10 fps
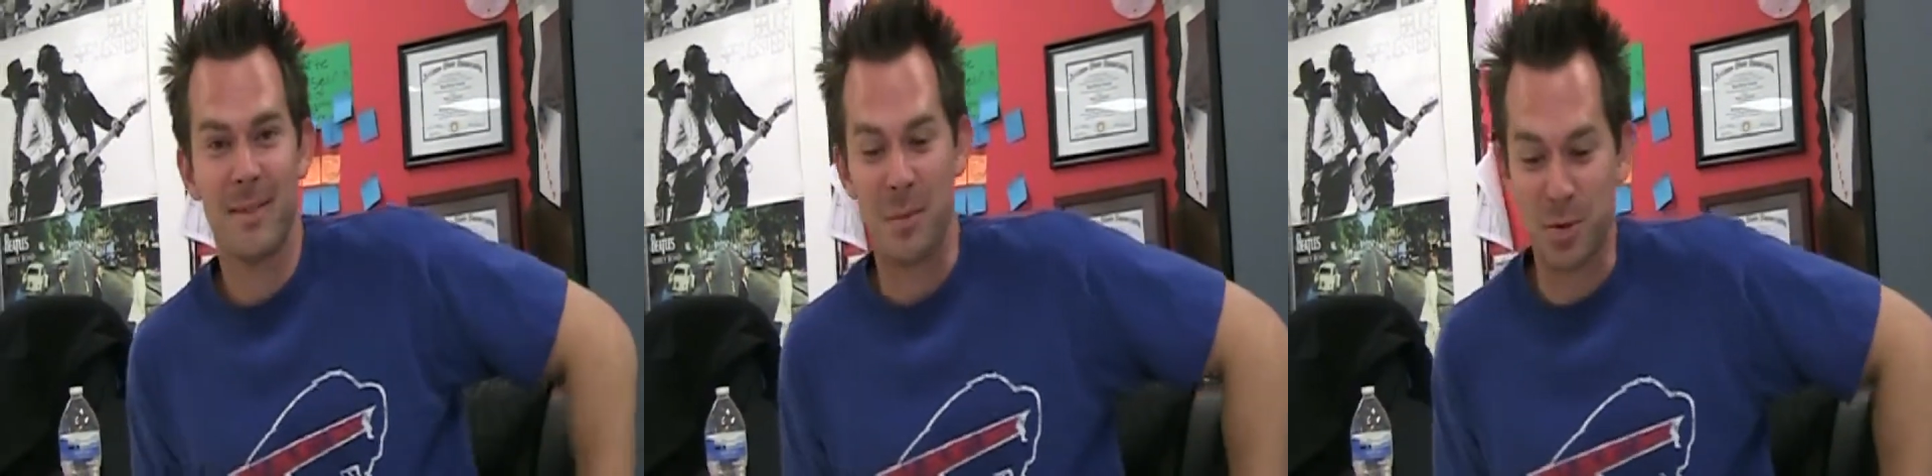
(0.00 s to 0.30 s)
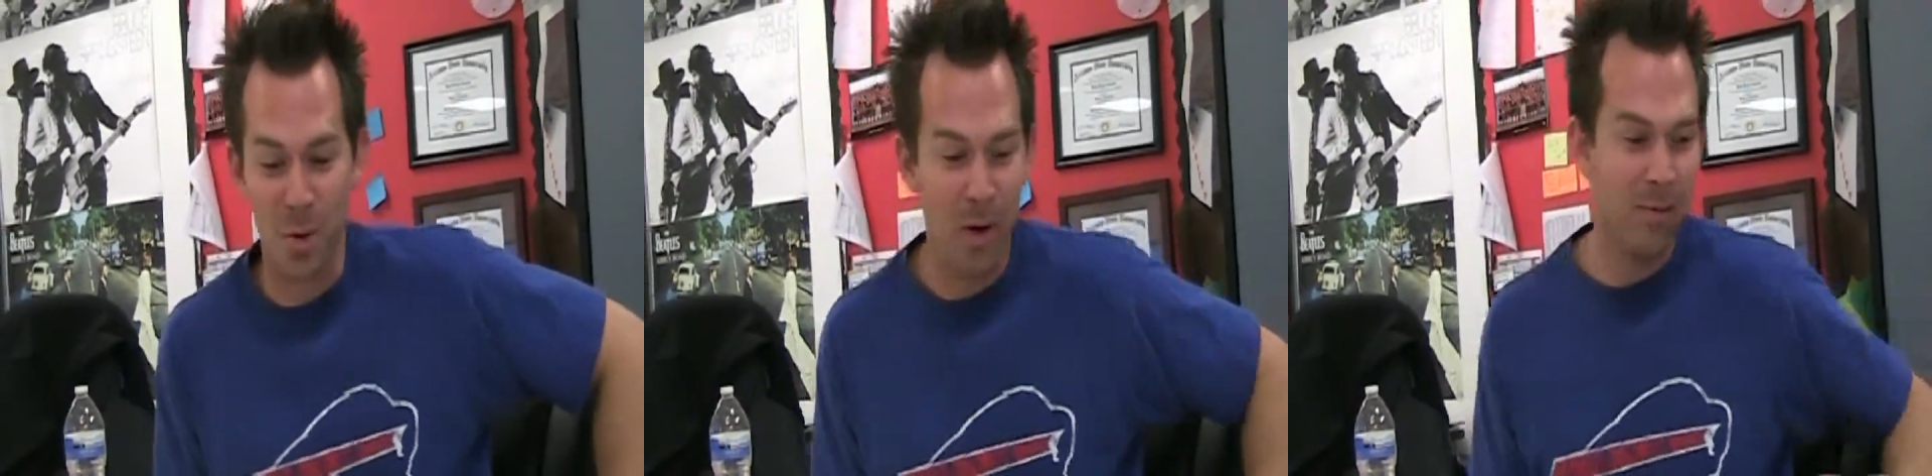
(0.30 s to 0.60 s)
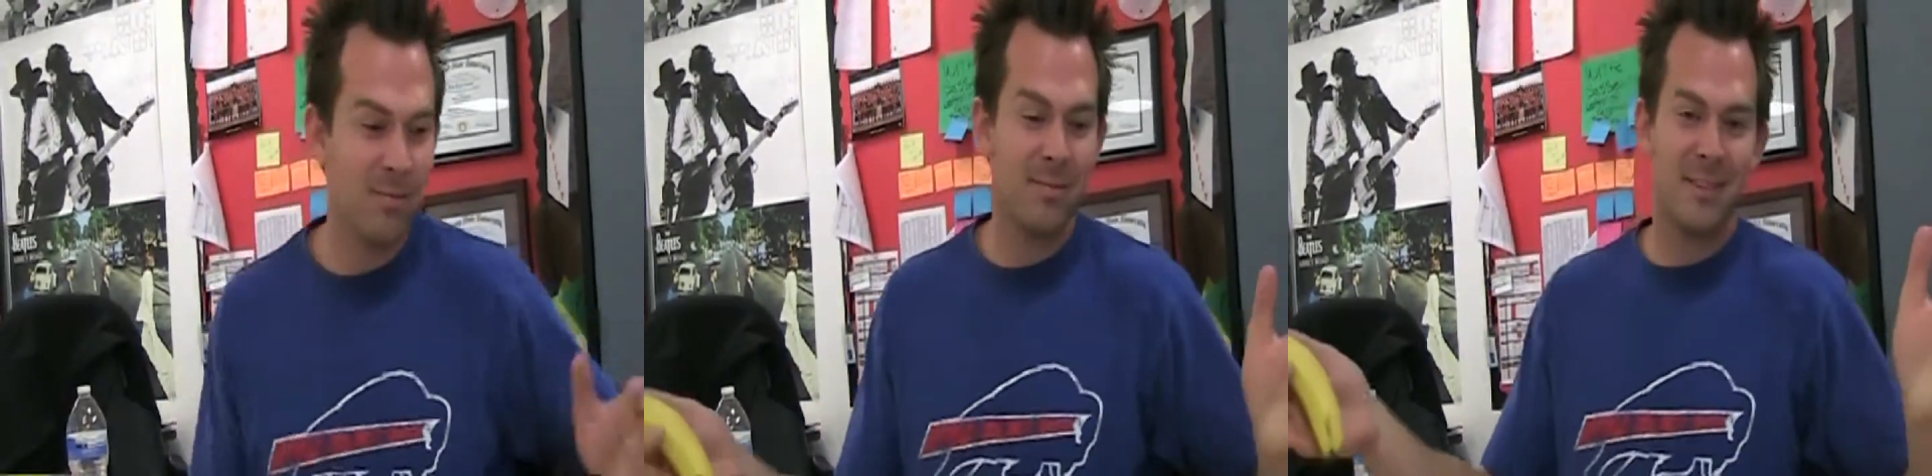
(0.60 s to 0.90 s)
go to
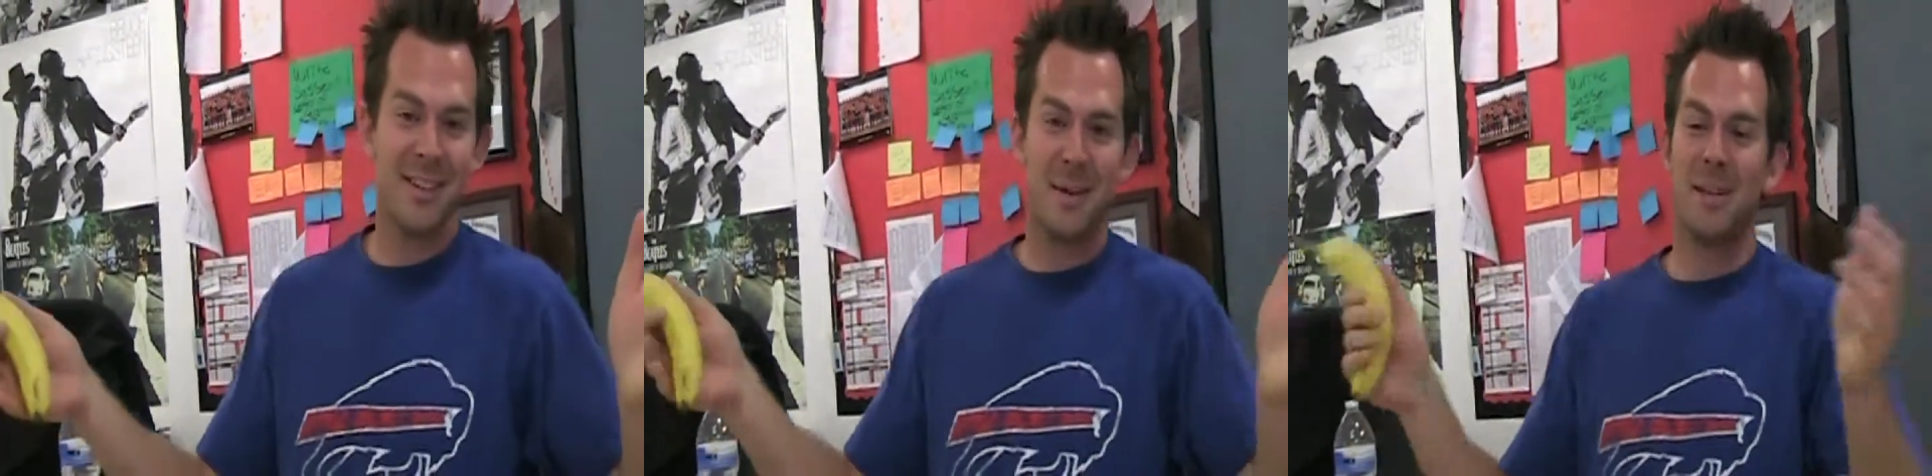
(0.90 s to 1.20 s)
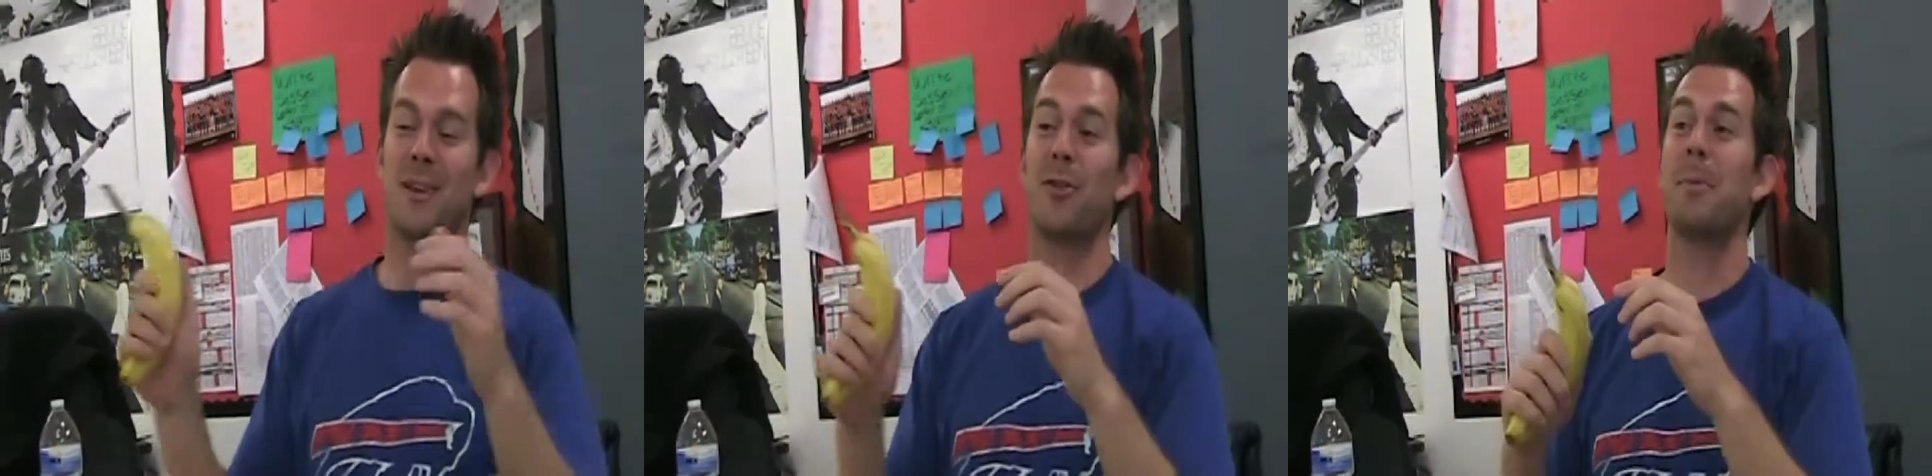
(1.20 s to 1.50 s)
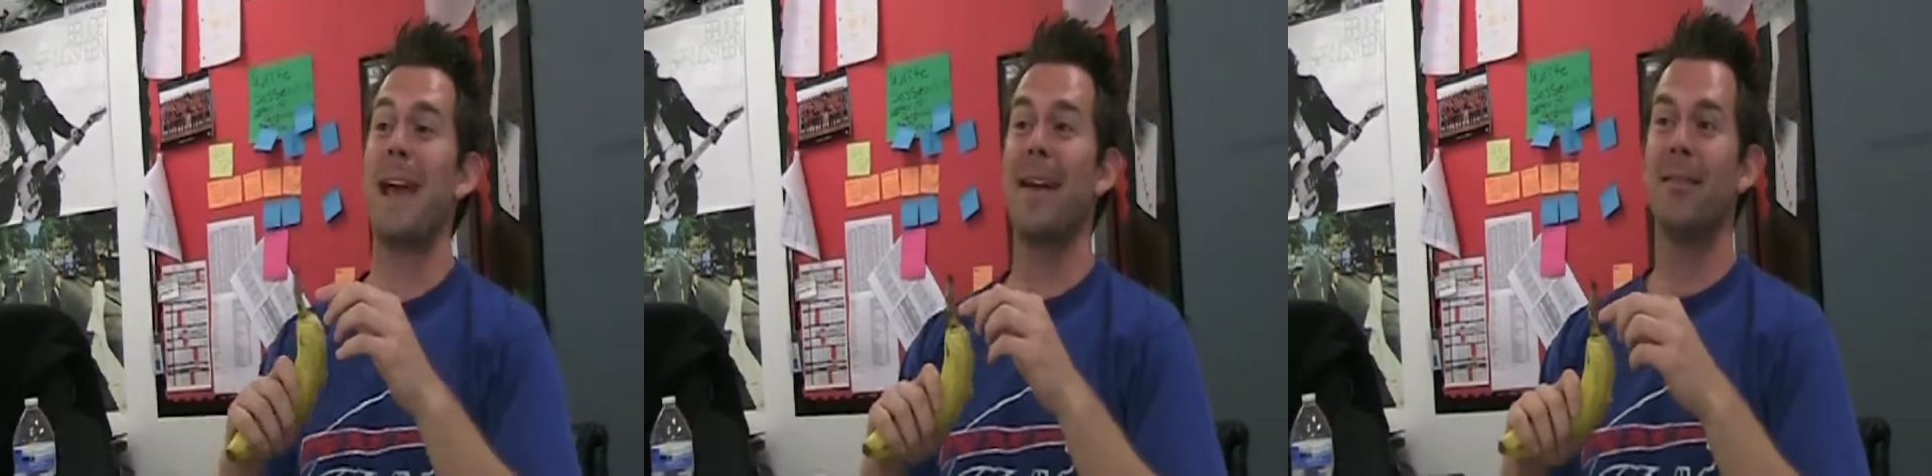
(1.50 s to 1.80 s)
school, get myself a
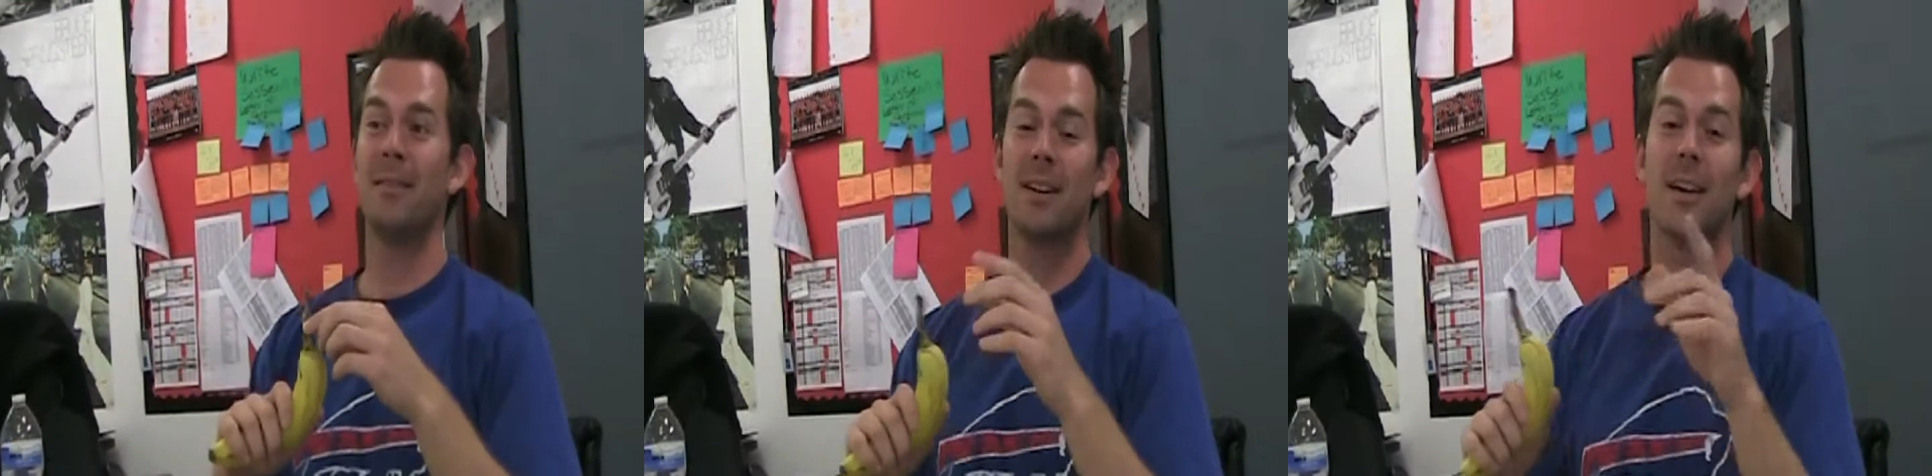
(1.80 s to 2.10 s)
banana,